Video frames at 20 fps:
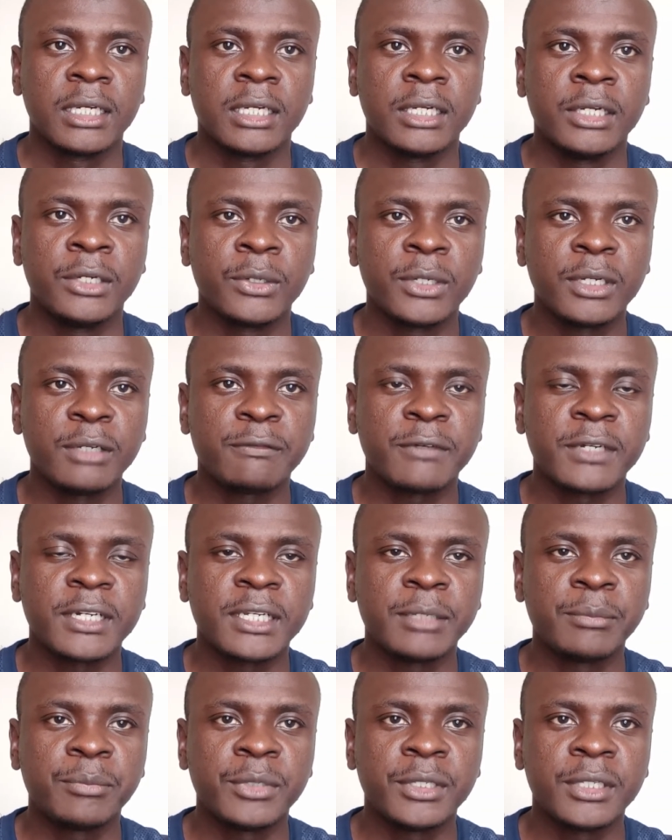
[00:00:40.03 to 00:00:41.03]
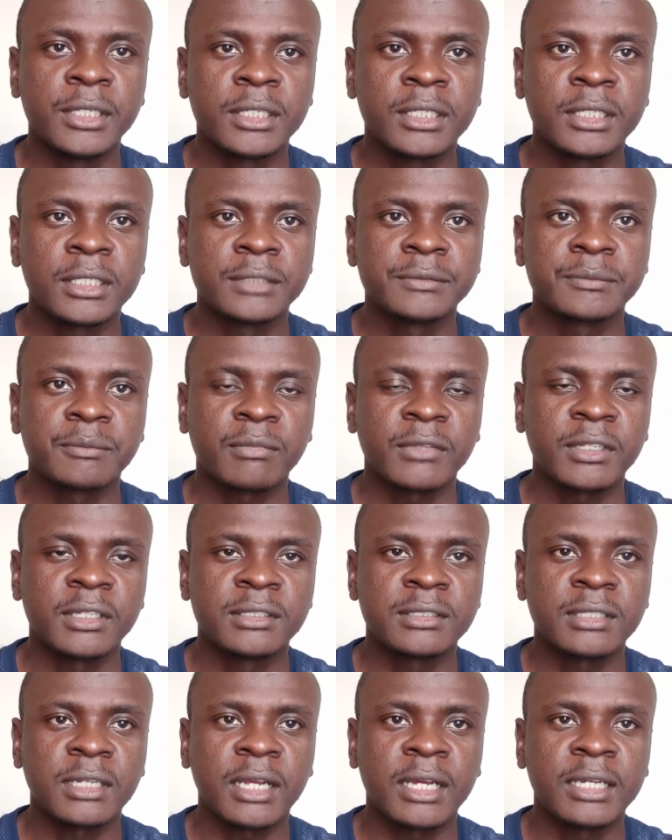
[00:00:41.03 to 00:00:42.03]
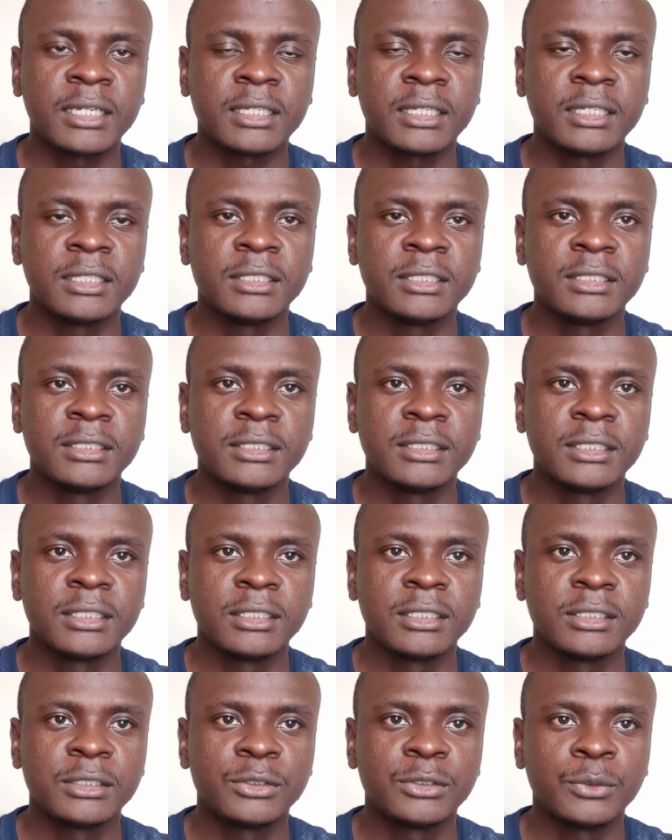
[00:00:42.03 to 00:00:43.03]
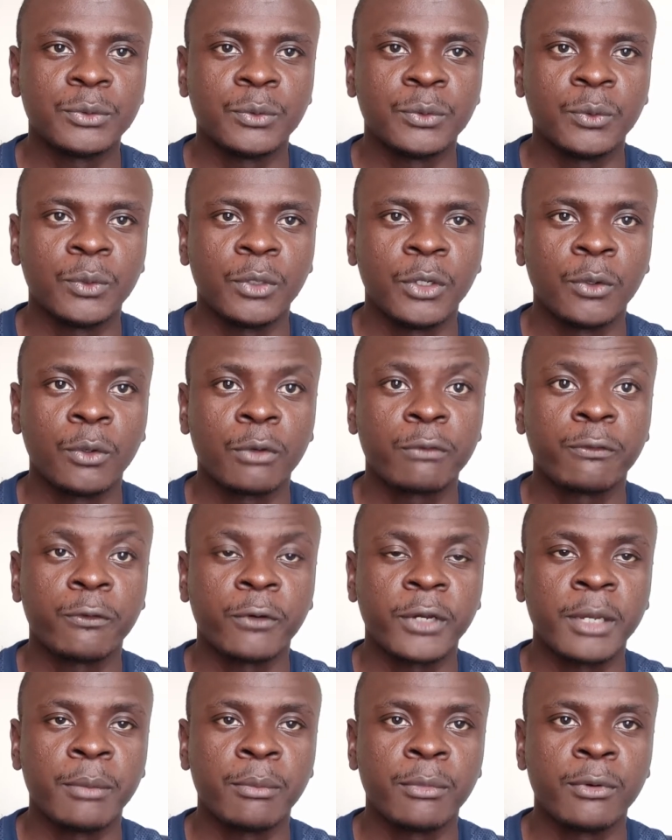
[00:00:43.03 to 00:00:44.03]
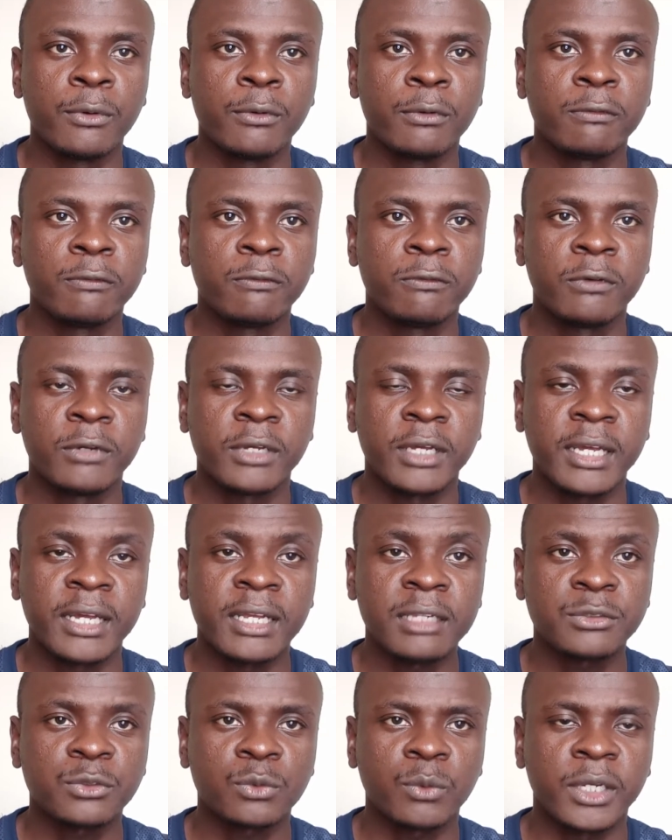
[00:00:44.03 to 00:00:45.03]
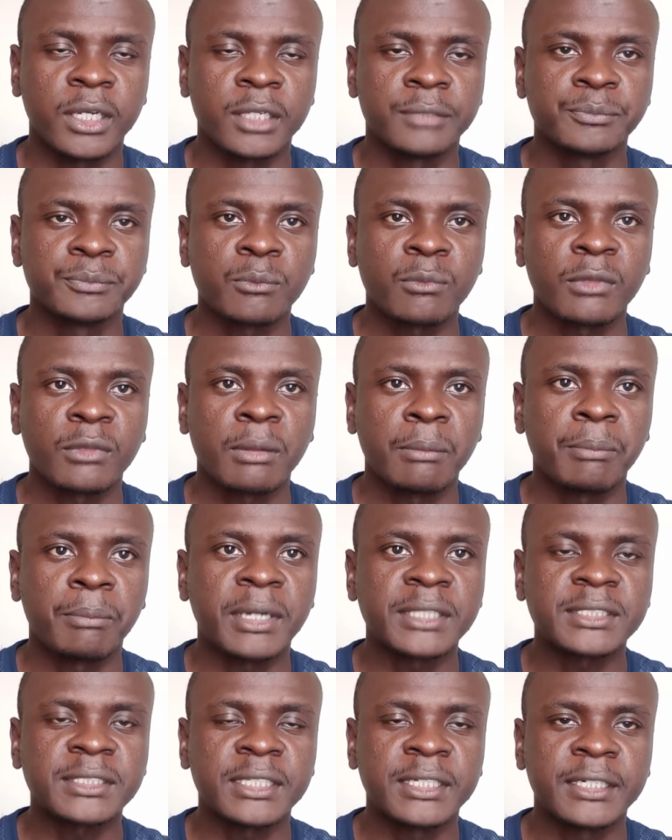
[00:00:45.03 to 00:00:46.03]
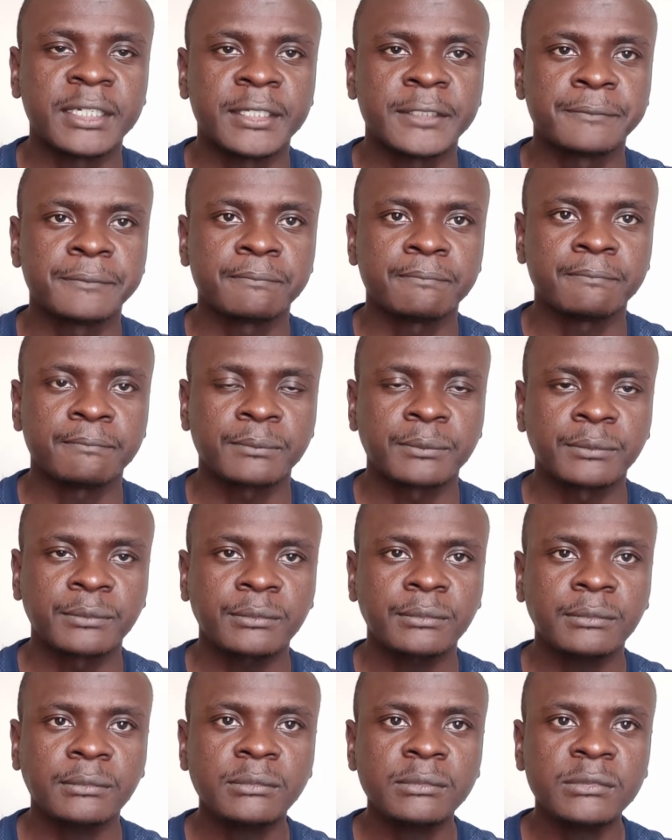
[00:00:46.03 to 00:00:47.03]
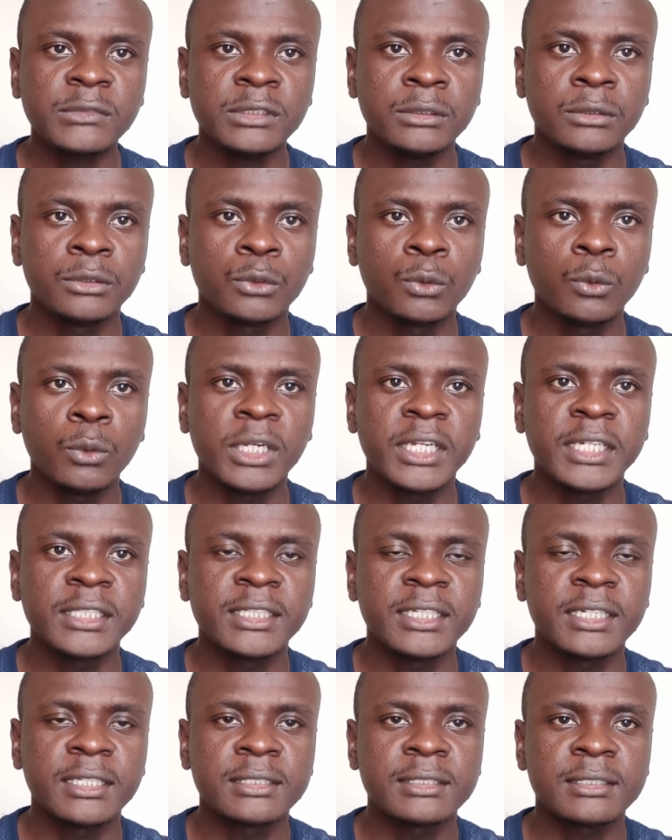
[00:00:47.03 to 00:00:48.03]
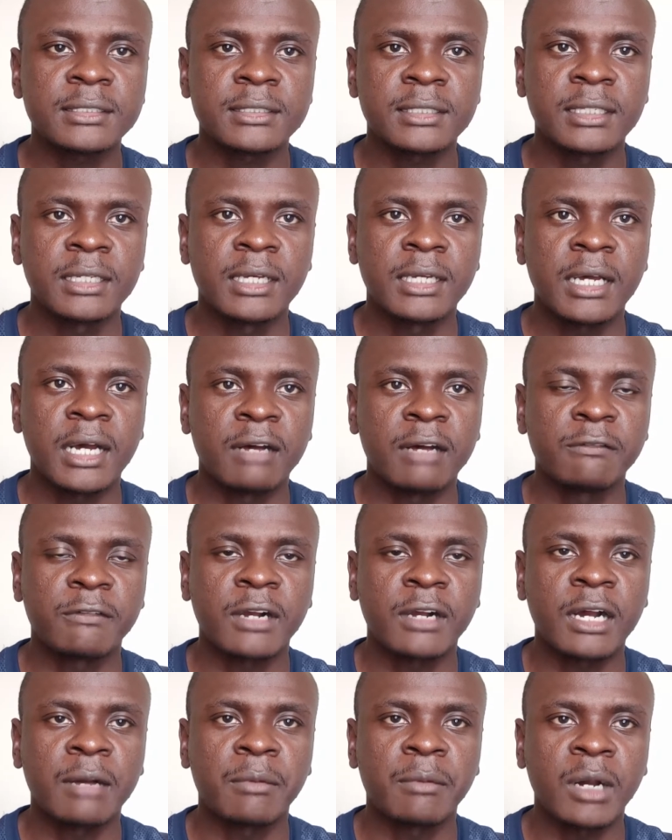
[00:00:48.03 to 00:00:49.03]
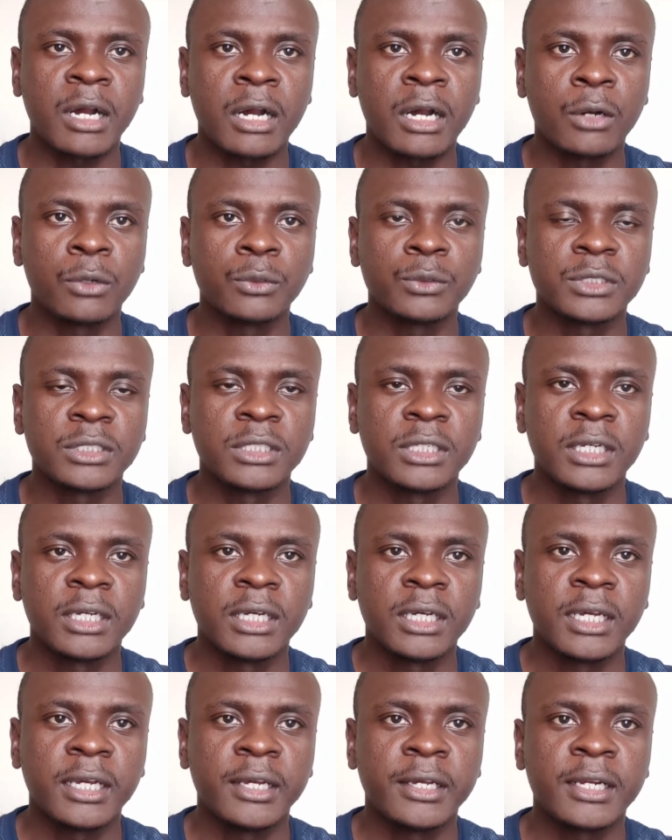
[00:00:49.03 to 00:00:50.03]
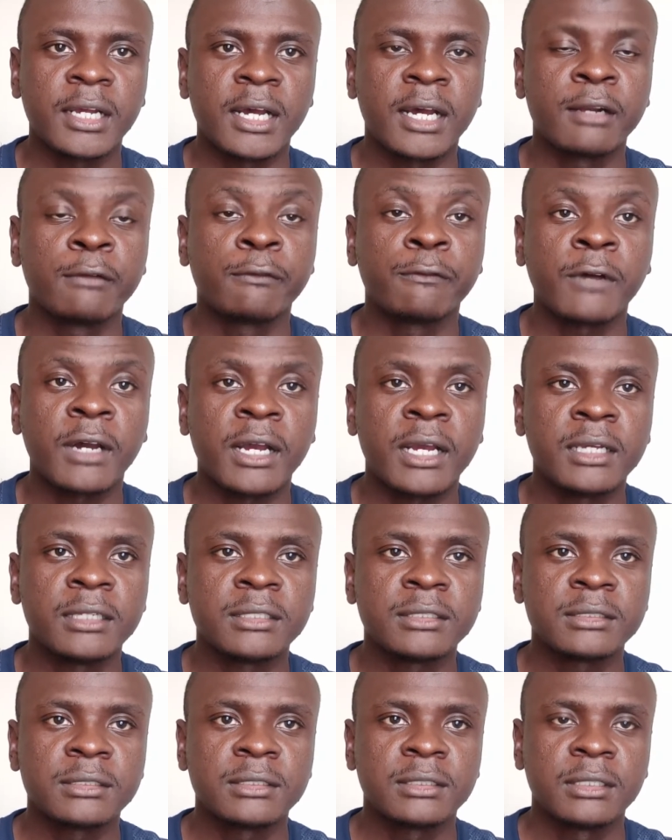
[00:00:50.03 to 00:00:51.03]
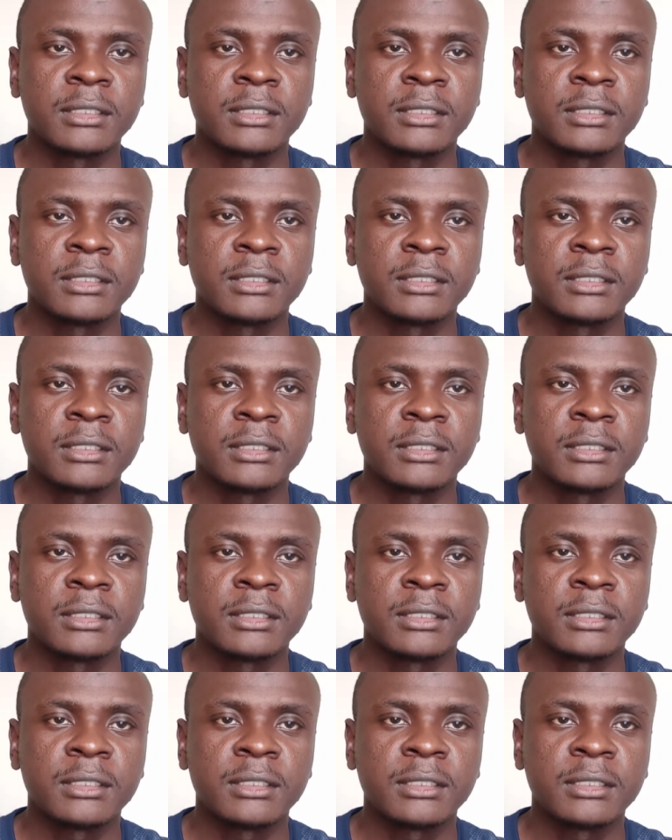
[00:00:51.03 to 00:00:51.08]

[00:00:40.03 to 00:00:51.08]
Donny van de Beek is likely to look for a move elsewhere. But two legends have come out and advised